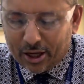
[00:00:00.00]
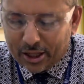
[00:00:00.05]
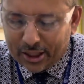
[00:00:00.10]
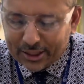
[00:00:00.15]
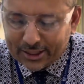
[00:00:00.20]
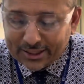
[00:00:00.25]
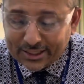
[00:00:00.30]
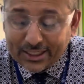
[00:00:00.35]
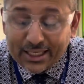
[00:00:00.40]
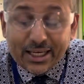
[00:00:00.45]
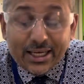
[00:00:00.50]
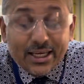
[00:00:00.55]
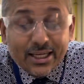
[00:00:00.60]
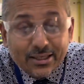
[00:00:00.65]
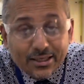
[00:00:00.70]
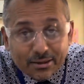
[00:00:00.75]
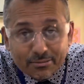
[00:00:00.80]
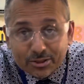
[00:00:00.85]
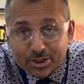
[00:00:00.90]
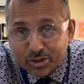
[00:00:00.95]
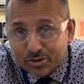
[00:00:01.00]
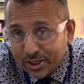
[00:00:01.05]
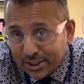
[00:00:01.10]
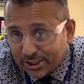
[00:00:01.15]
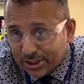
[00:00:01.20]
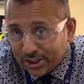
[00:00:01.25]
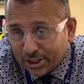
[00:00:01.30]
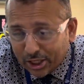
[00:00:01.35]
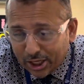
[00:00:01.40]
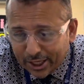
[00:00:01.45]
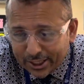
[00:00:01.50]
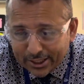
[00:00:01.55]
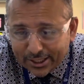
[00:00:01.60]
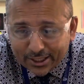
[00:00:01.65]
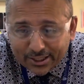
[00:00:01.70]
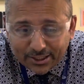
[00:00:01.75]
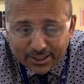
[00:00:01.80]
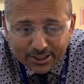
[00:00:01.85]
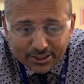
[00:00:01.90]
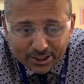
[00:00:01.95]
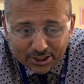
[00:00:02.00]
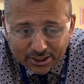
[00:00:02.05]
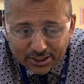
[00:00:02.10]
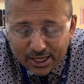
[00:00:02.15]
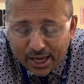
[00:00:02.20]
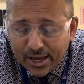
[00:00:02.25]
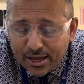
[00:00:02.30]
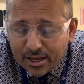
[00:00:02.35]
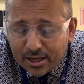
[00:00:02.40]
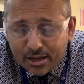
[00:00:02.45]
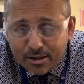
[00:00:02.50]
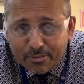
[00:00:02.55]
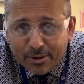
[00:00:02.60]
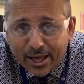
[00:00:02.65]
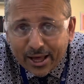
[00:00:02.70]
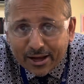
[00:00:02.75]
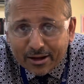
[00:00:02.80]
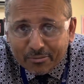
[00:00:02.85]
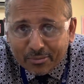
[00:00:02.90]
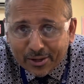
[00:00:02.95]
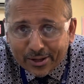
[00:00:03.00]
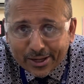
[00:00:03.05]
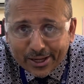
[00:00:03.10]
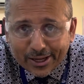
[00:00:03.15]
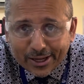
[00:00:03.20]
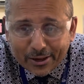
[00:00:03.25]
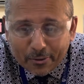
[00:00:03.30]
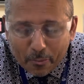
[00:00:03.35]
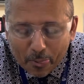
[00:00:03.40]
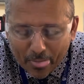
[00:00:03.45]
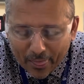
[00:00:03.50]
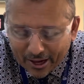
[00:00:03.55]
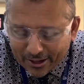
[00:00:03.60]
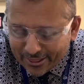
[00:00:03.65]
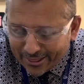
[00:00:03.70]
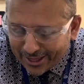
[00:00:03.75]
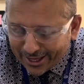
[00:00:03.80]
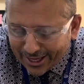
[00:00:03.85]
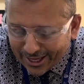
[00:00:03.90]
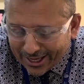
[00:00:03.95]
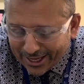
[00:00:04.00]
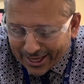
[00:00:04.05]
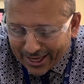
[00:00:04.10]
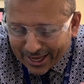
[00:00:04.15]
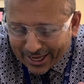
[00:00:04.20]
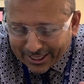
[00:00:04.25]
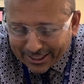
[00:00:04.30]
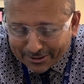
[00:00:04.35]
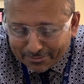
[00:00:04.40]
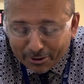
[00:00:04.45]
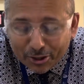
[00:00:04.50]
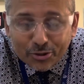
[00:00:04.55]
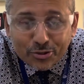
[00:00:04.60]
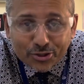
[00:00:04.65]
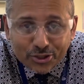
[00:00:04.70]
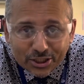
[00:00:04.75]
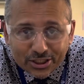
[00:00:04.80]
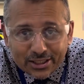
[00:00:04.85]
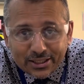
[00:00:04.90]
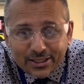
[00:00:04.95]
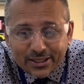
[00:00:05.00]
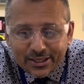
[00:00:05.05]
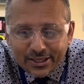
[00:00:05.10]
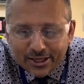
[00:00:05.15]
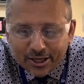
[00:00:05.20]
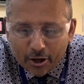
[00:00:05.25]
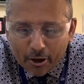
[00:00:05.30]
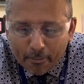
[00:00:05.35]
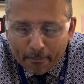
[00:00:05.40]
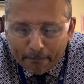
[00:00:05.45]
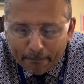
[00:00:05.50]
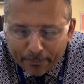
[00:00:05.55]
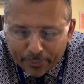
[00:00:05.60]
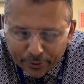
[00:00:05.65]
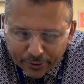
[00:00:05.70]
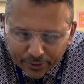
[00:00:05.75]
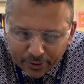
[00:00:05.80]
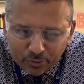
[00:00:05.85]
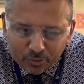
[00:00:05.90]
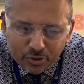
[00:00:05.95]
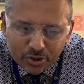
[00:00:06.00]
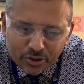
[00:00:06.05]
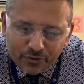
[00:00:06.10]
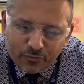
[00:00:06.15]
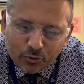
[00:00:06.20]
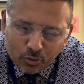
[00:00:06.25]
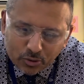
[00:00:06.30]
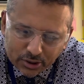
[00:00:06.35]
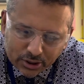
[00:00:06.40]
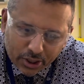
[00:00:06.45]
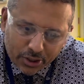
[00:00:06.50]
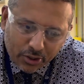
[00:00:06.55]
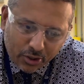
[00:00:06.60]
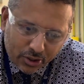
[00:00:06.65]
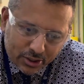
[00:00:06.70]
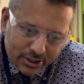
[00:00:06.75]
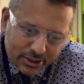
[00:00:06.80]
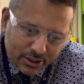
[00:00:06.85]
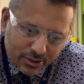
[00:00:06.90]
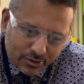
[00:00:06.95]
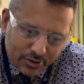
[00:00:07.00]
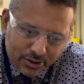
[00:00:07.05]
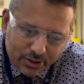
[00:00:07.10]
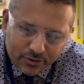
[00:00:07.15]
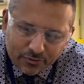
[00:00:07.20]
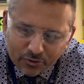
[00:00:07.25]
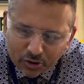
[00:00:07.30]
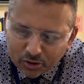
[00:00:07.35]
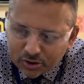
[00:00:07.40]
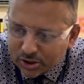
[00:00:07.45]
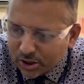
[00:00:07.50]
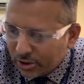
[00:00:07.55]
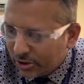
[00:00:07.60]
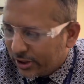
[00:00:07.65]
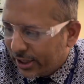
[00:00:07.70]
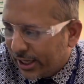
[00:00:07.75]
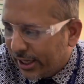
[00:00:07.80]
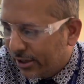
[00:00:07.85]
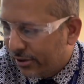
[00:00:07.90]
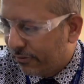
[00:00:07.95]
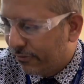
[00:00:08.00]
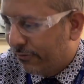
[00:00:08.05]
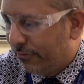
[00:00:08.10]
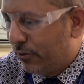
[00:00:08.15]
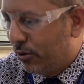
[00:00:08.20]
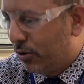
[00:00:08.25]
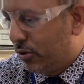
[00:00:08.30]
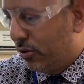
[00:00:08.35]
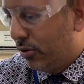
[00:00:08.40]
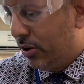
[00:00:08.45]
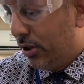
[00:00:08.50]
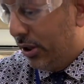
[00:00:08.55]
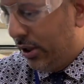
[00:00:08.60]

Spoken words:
see a demonstration like this, they're just taken aback by the explosion. But what you've also got to do is you've got to look out for